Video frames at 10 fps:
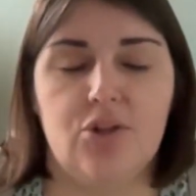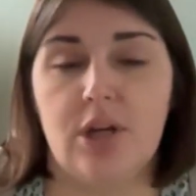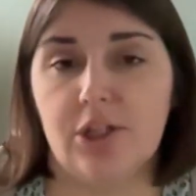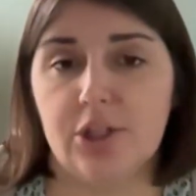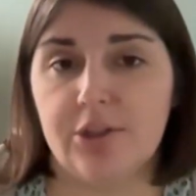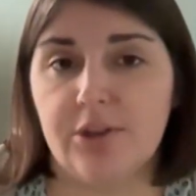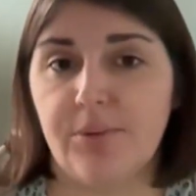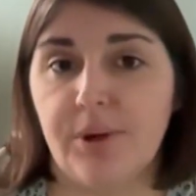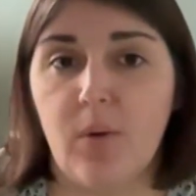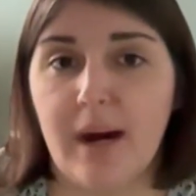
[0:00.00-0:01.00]
structure
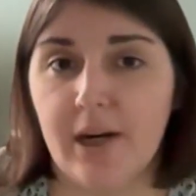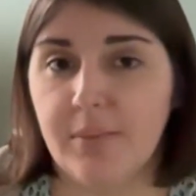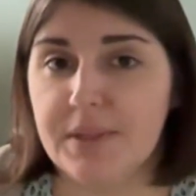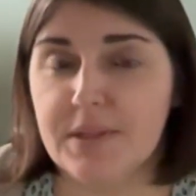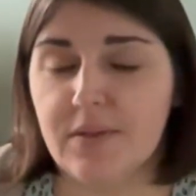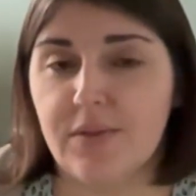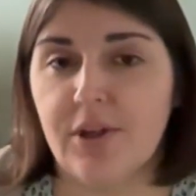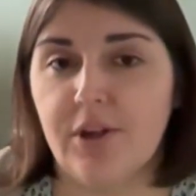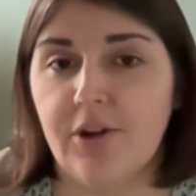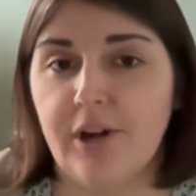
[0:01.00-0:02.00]
the requirements of
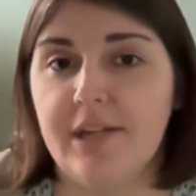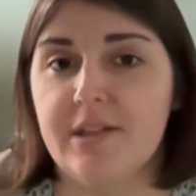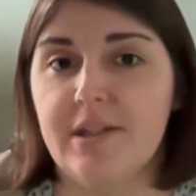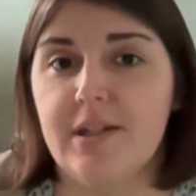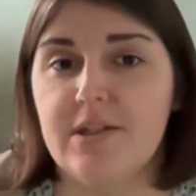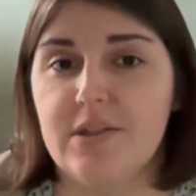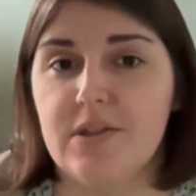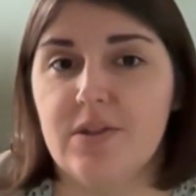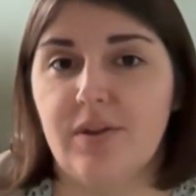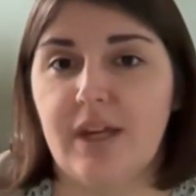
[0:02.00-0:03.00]
their
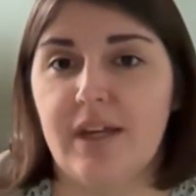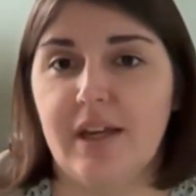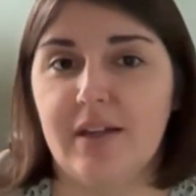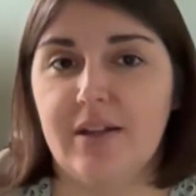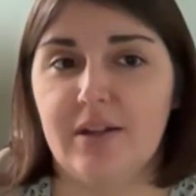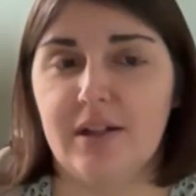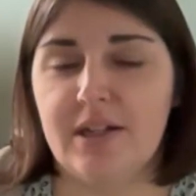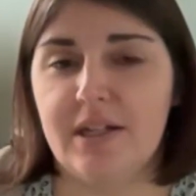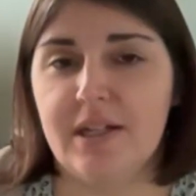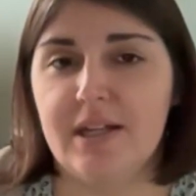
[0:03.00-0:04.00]
grantees, so they can,
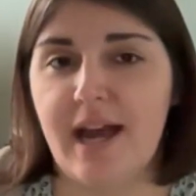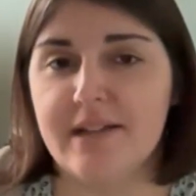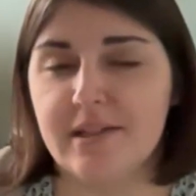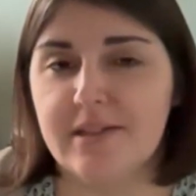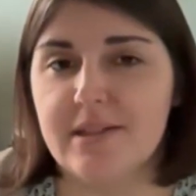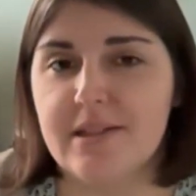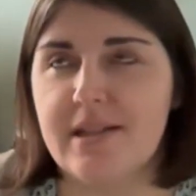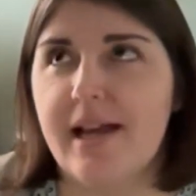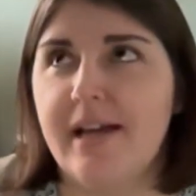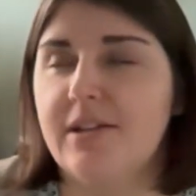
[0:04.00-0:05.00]
in essence,
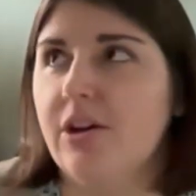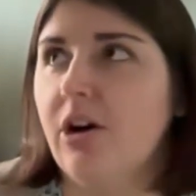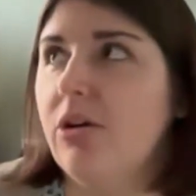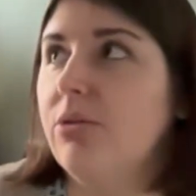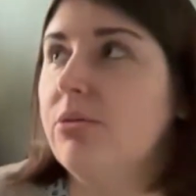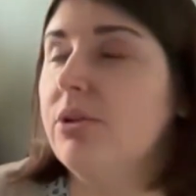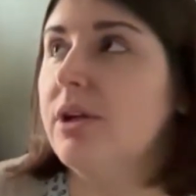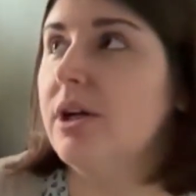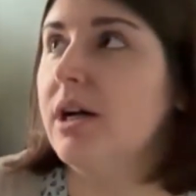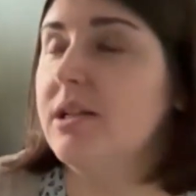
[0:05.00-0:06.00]
set their
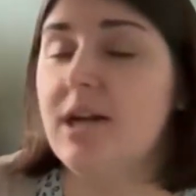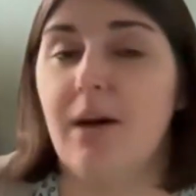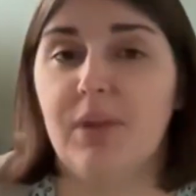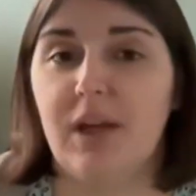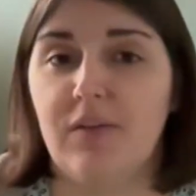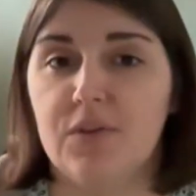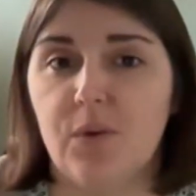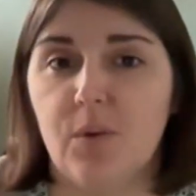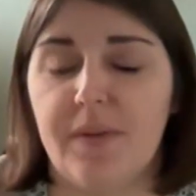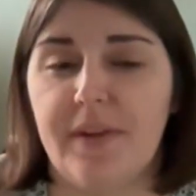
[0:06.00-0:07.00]
own top
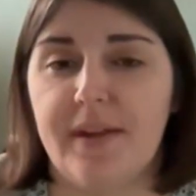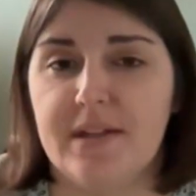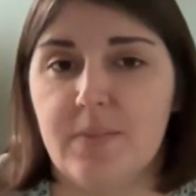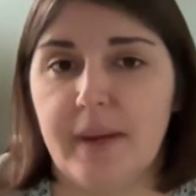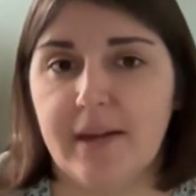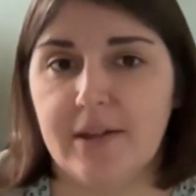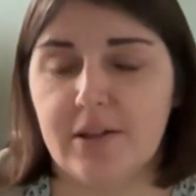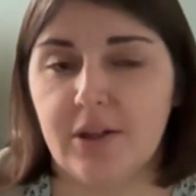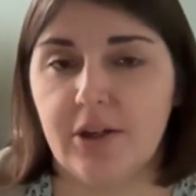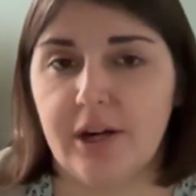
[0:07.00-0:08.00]
levels for what they
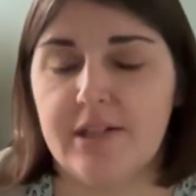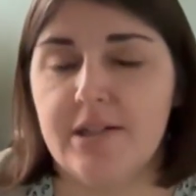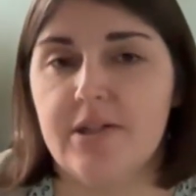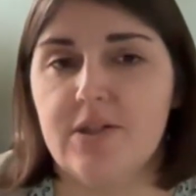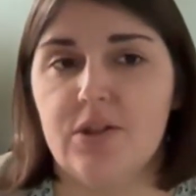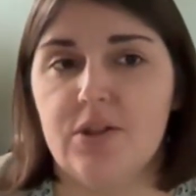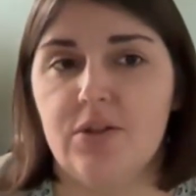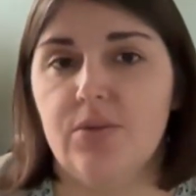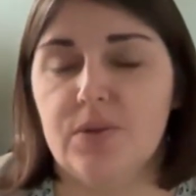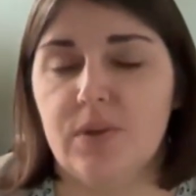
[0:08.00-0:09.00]
expect their grantees to
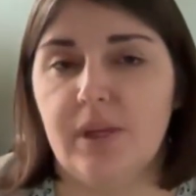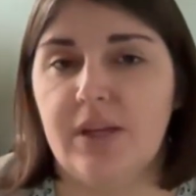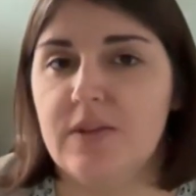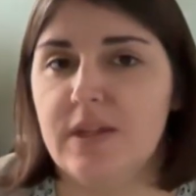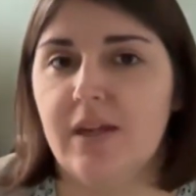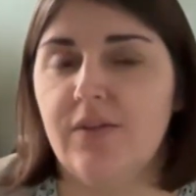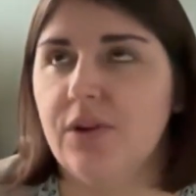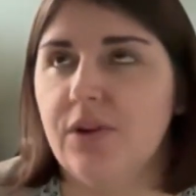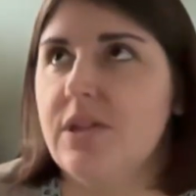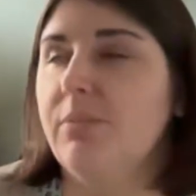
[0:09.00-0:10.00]
do. So they could say,
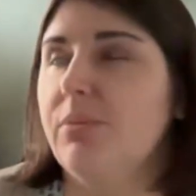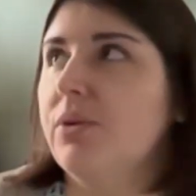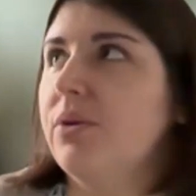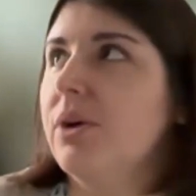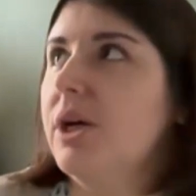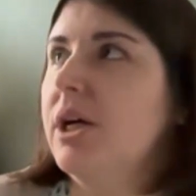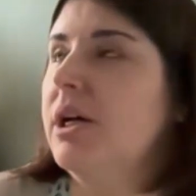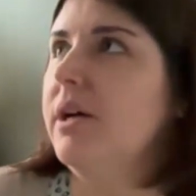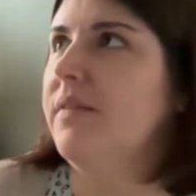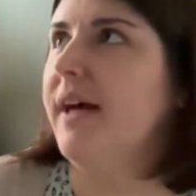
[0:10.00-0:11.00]
for example,
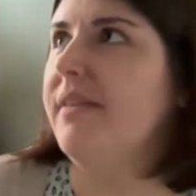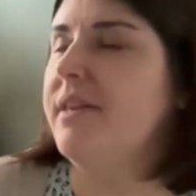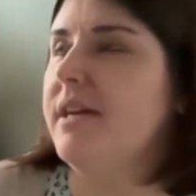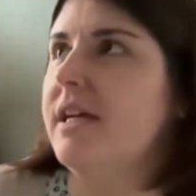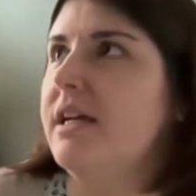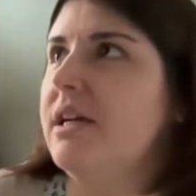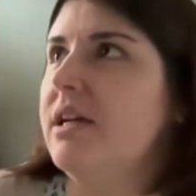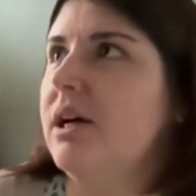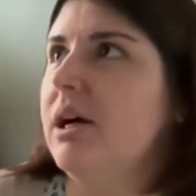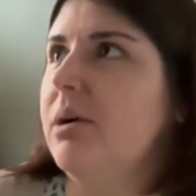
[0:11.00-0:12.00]
that
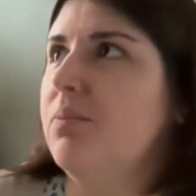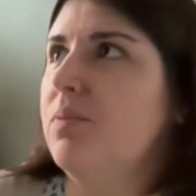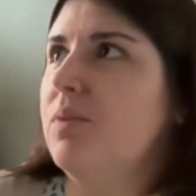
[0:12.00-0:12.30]
they